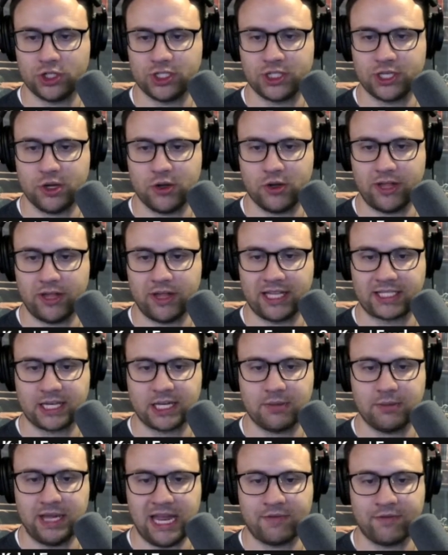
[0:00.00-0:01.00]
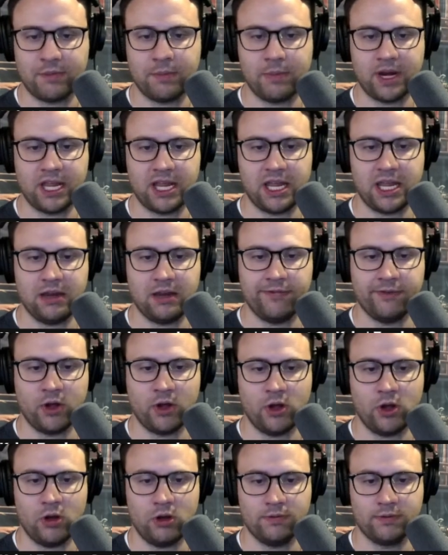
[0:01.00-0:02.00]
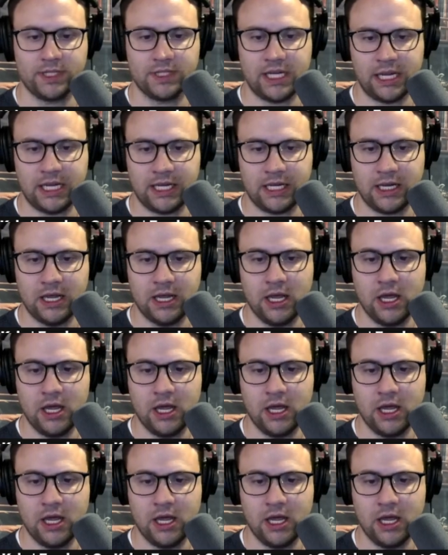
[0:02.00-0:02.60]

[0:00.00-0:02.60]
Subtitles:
So that's going to be everybody involved in